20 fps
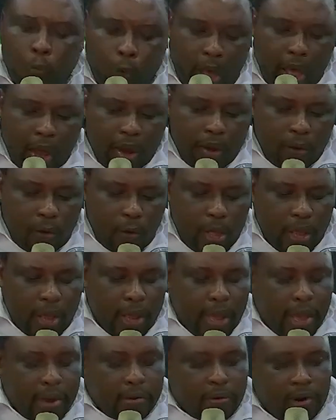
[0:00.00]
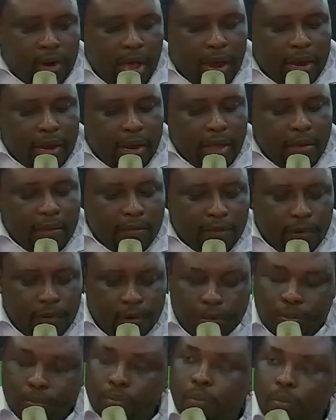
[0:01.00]
when we get to that
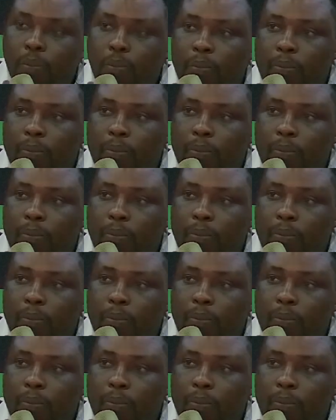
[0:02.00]
level,